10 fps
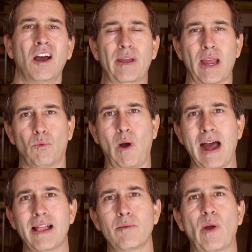Okay,
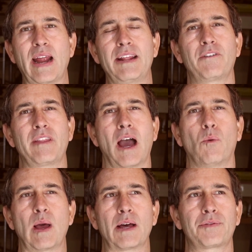while I'm waiting for that
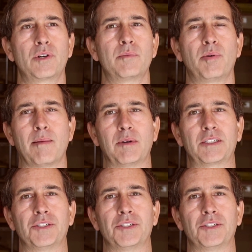Weld Thru primer